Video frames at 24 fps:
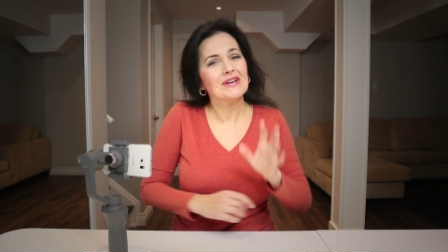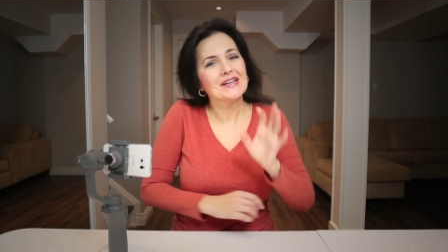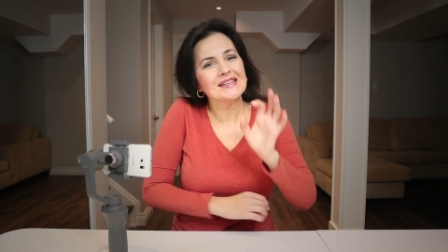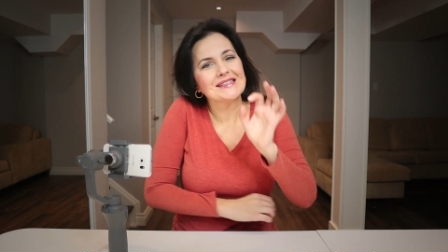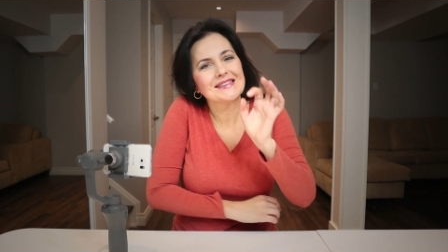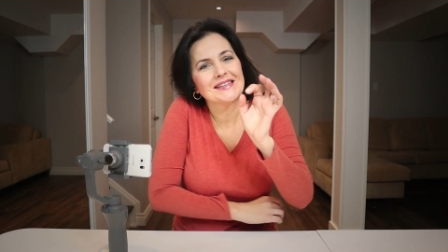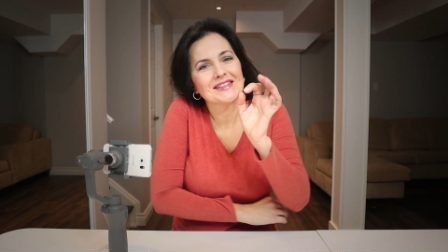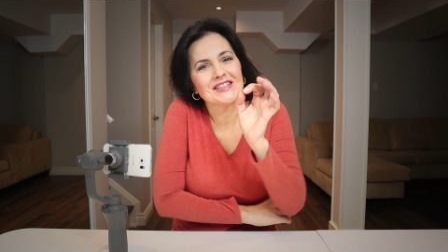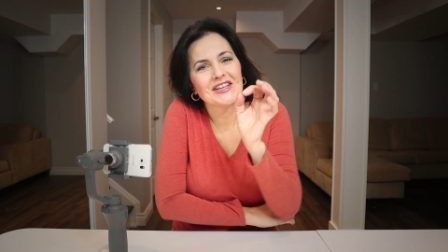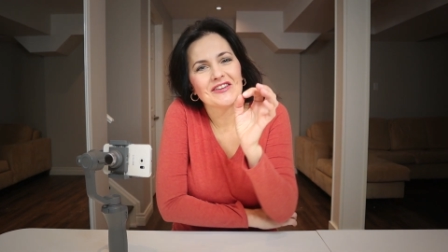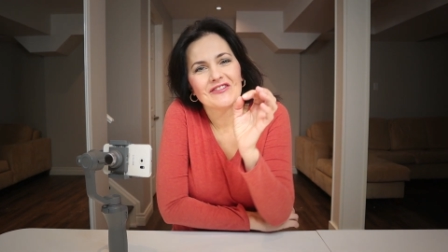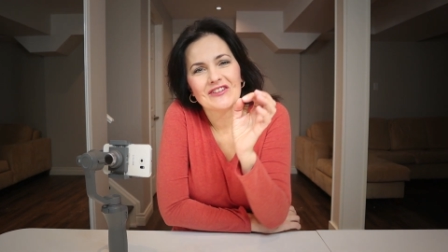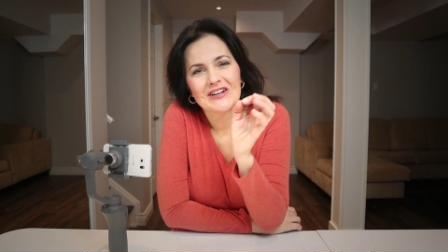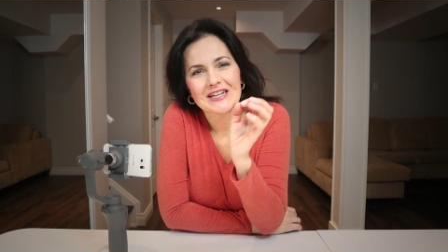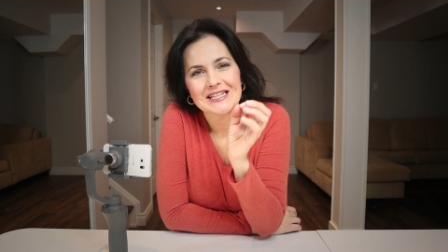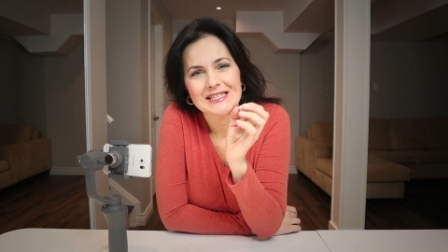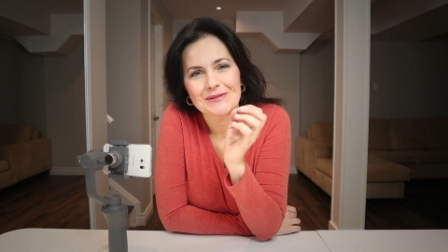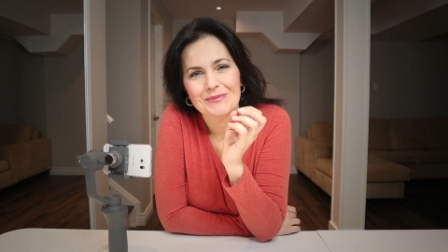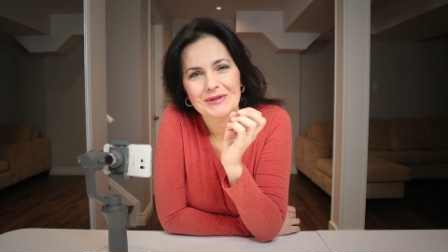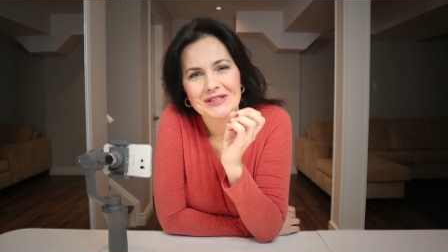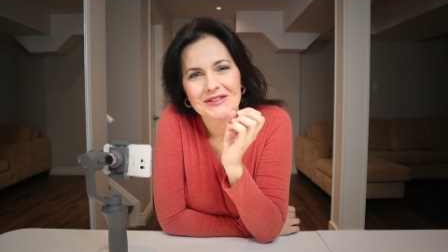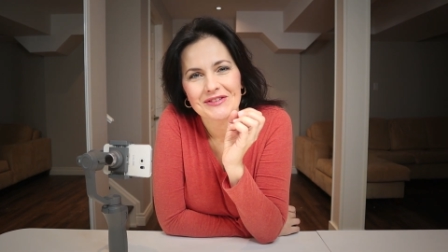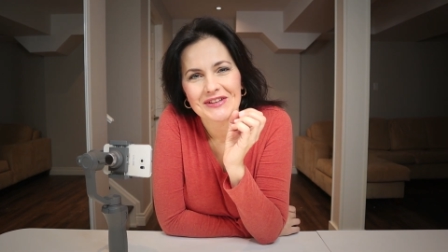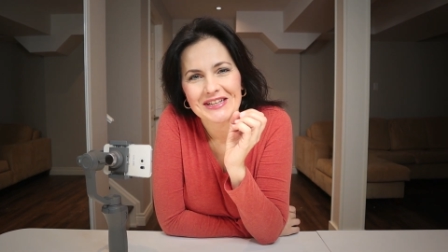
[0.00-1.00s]
What is the
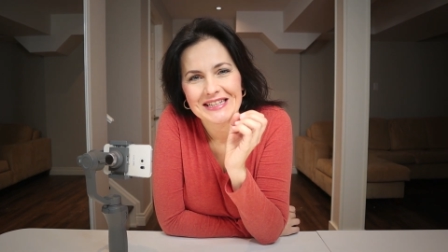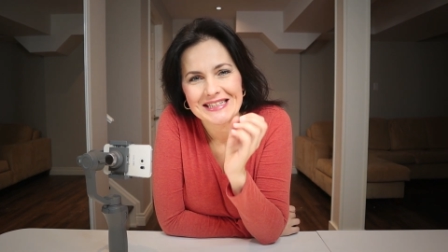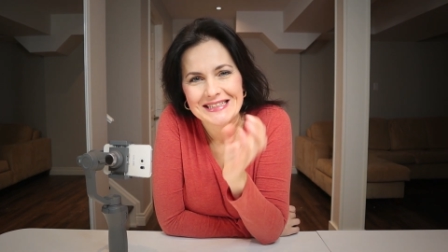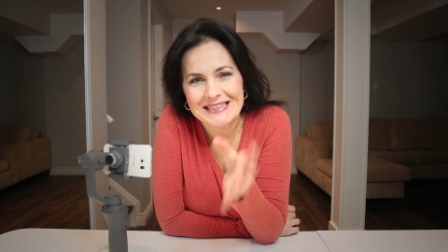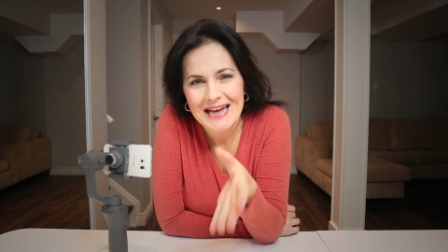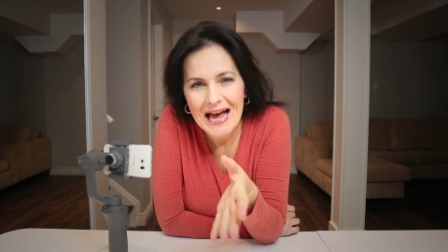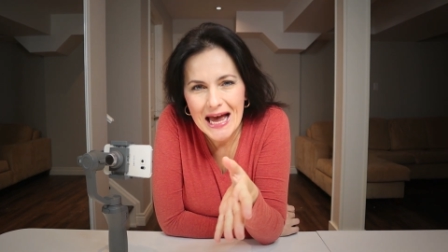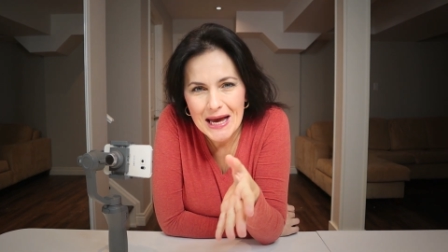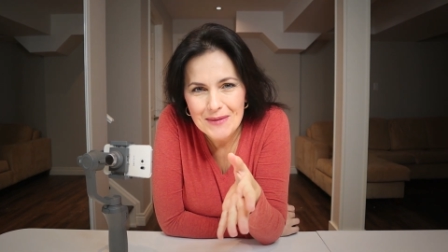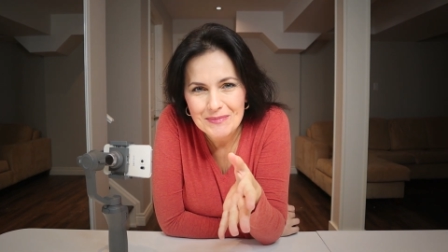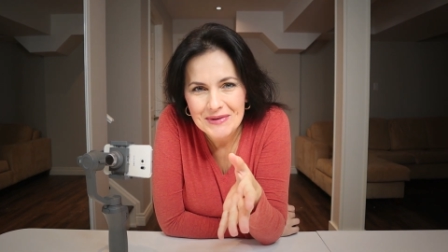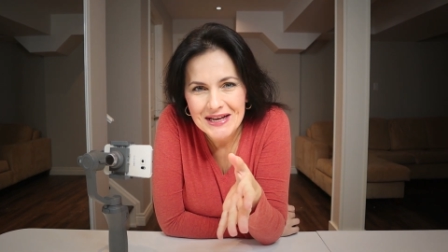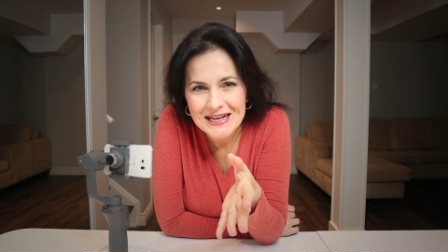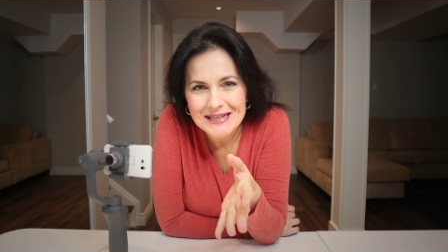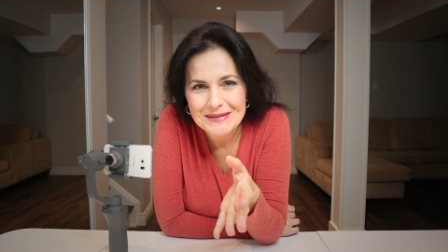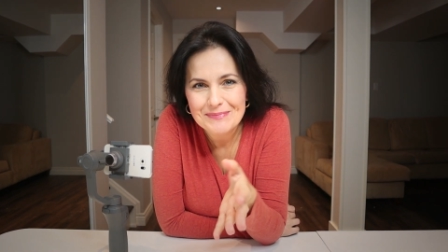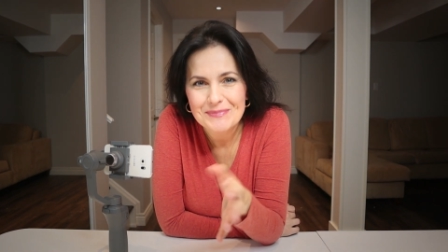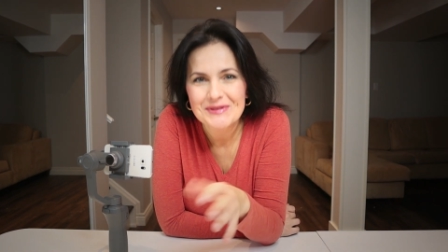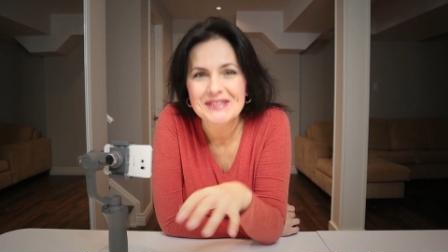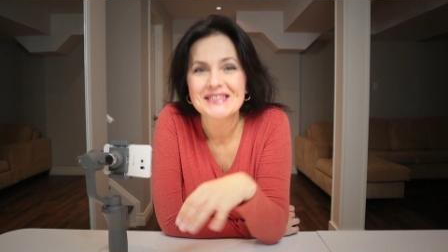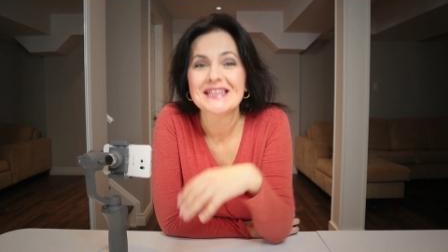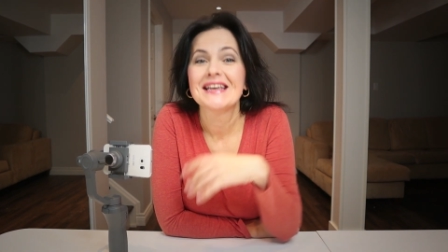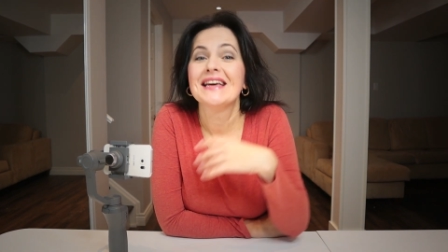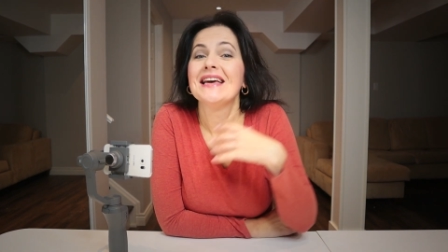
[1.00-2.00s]
difference between
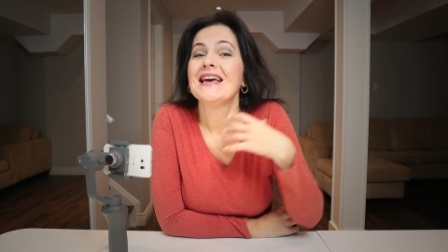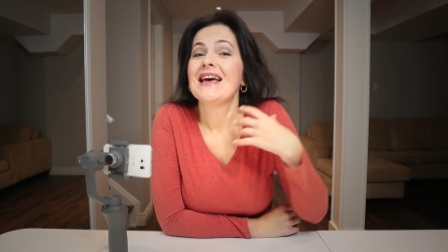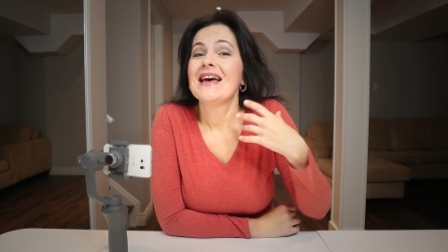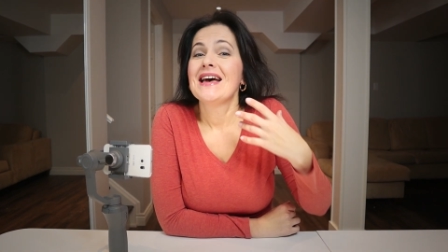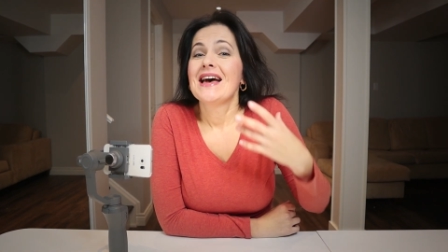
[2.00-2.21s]
time-lapse,